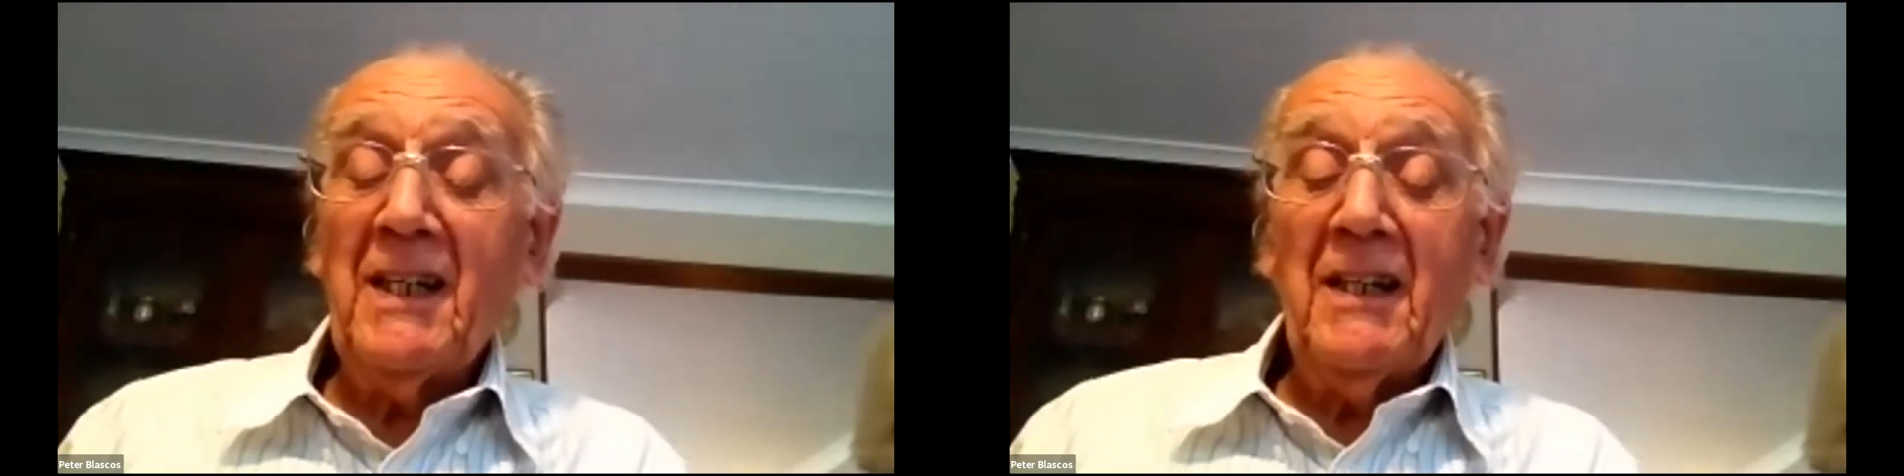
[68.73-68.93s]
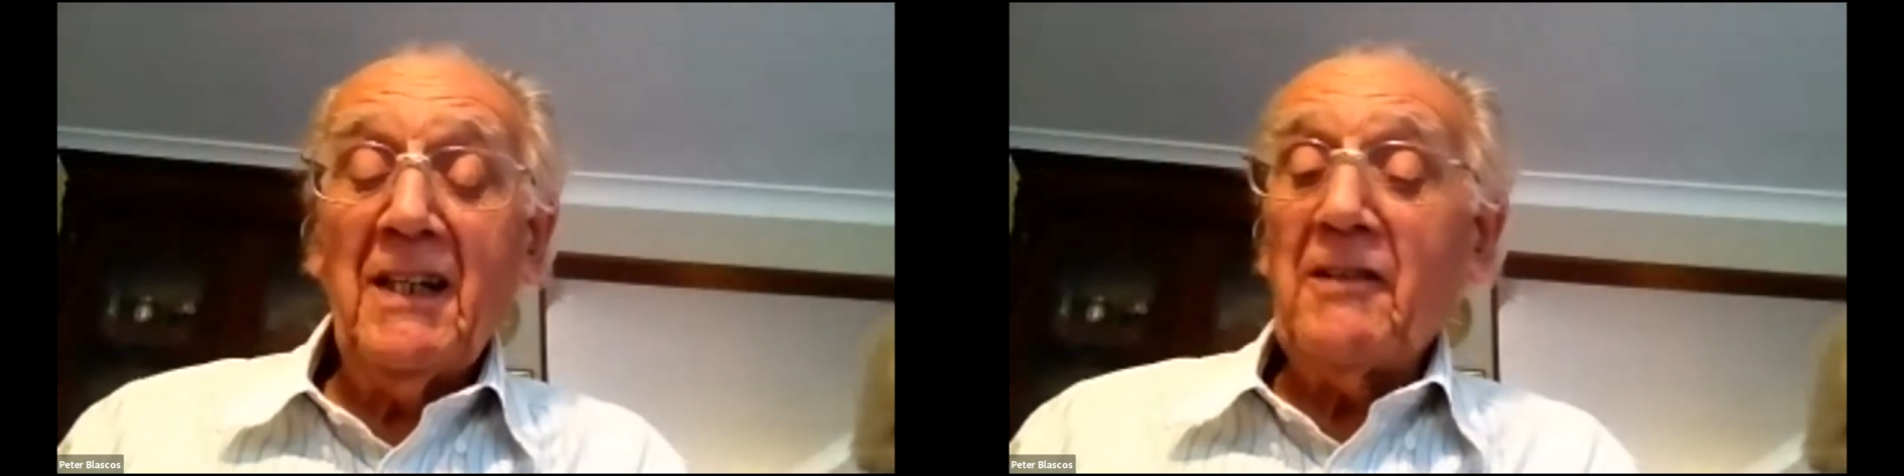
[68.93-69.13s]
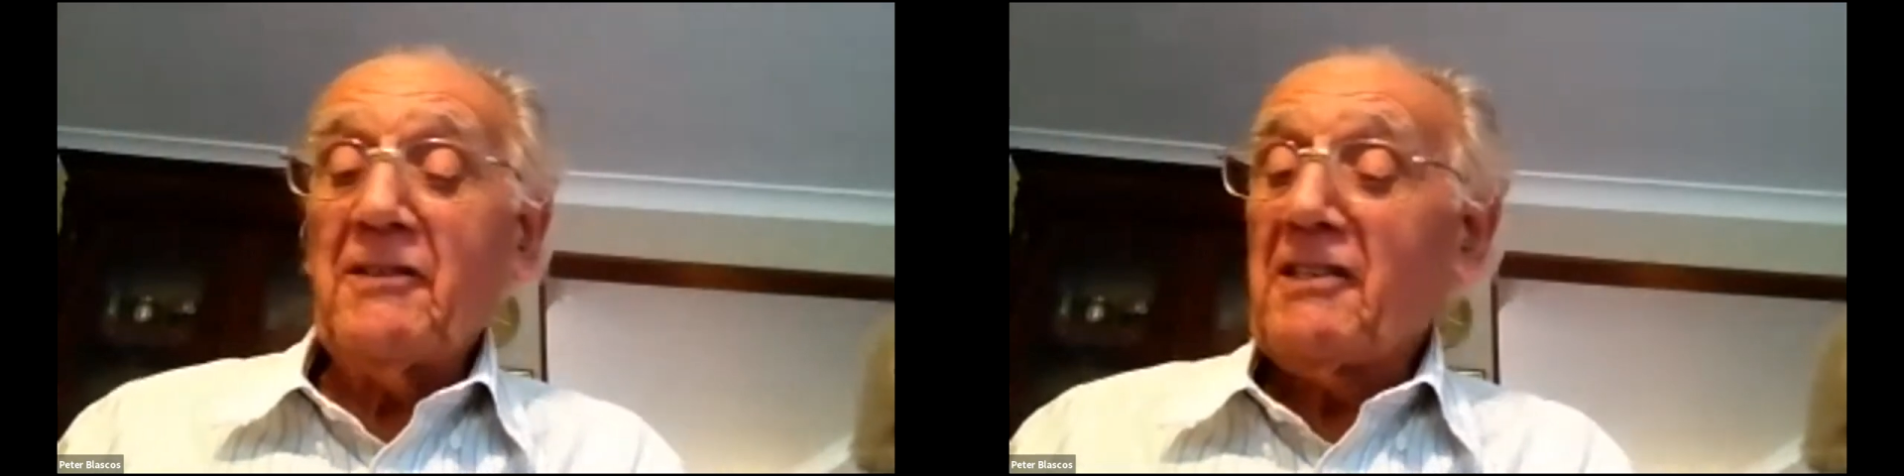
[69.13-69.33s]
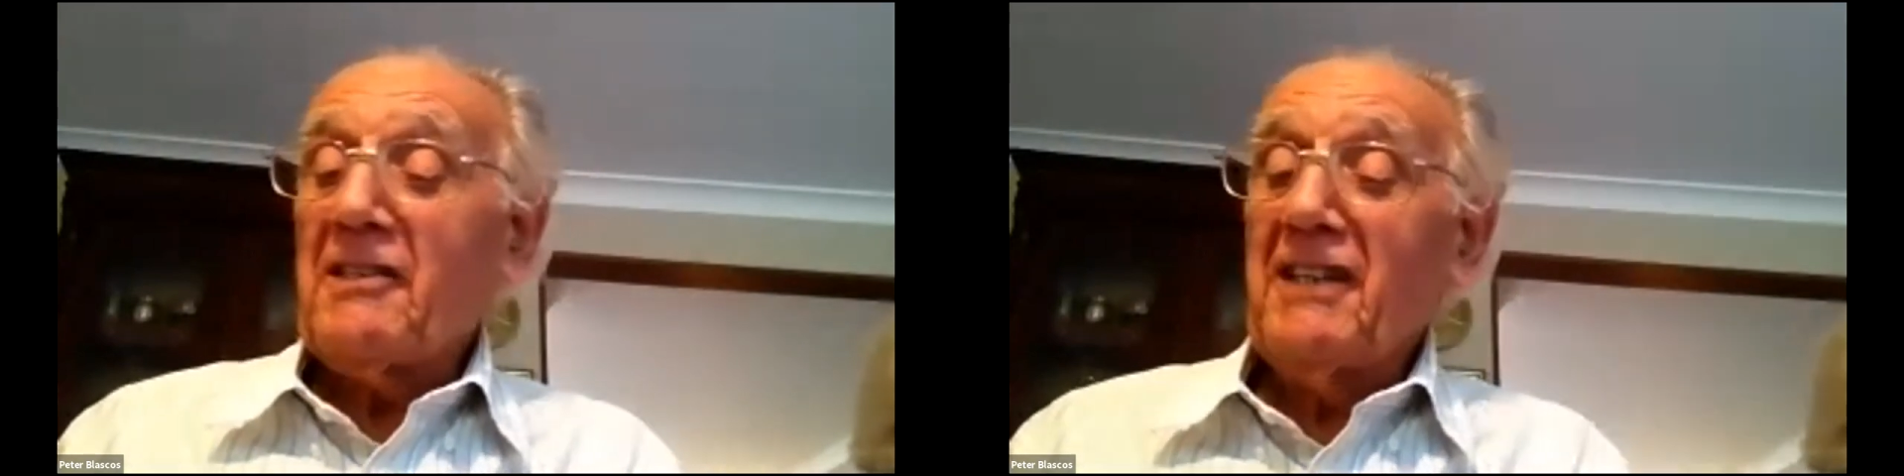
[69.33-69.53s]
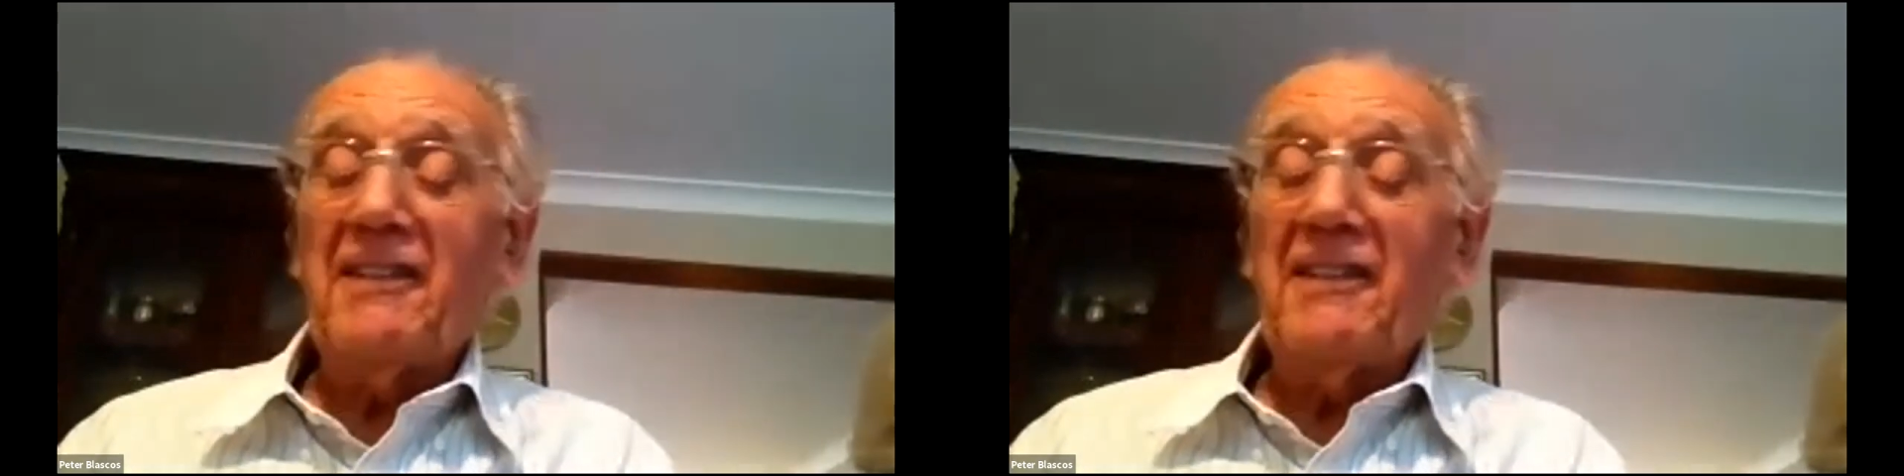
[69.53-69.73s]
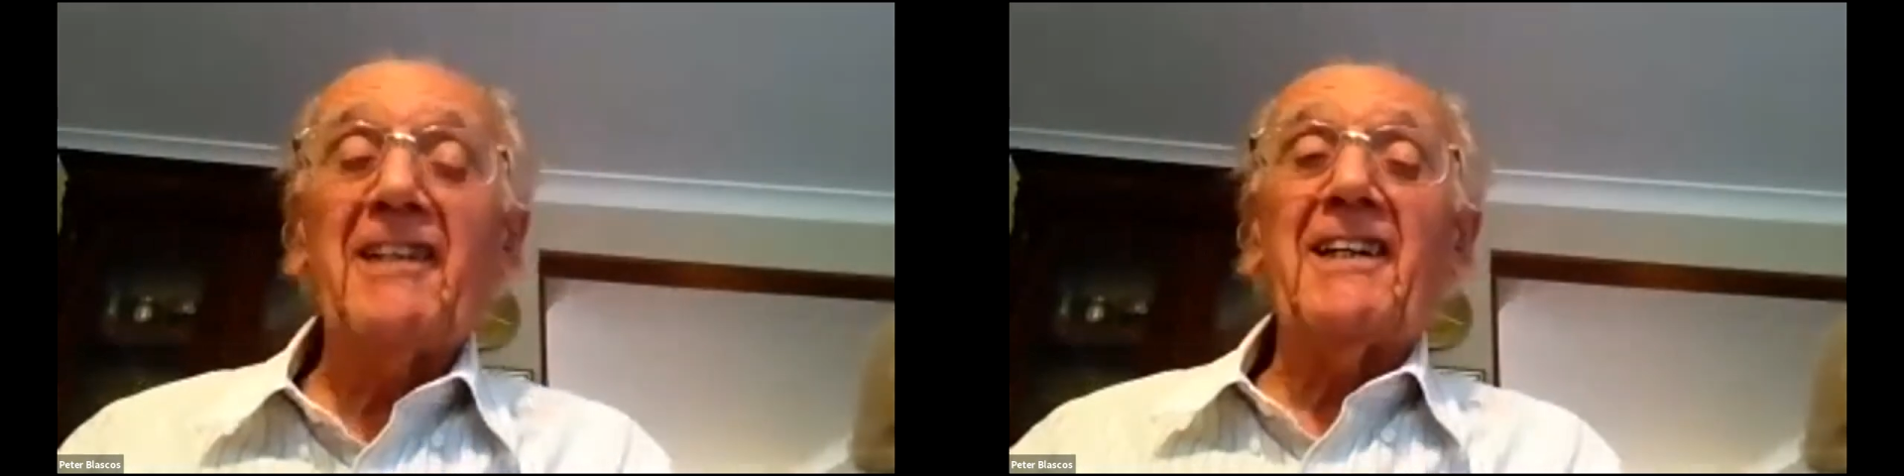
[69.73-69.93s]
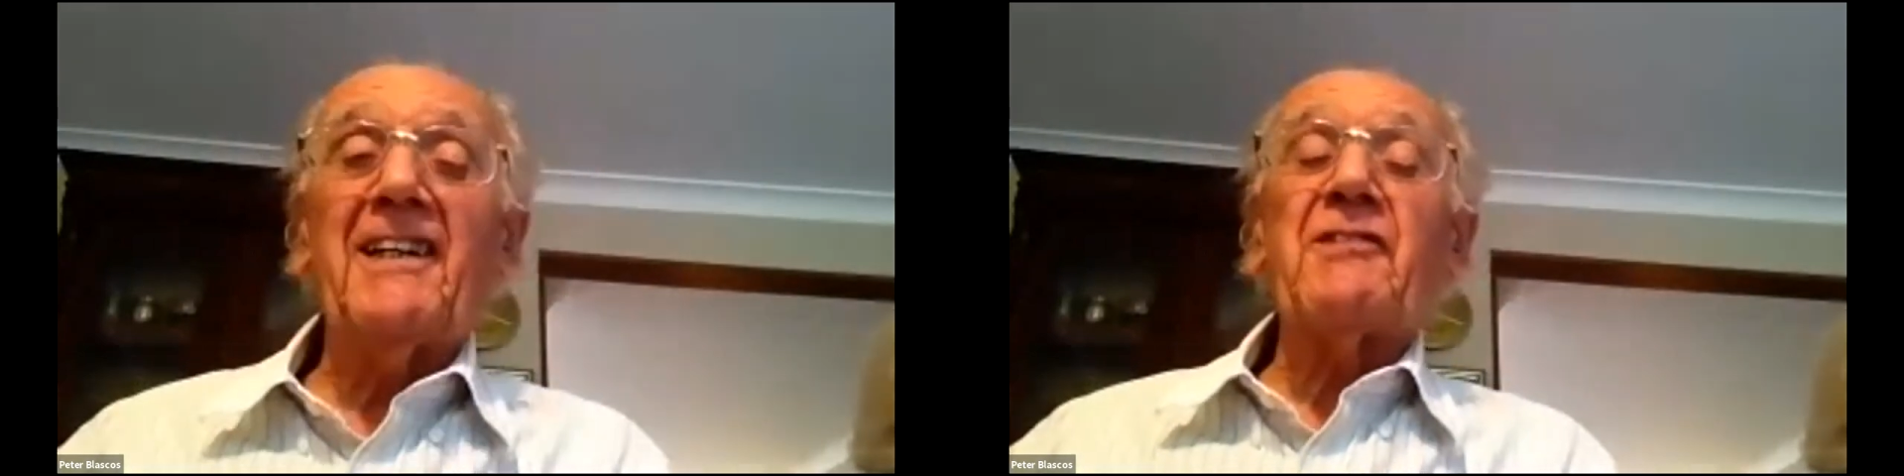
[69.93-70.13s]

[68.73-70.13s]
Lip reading: Because there's nothing like the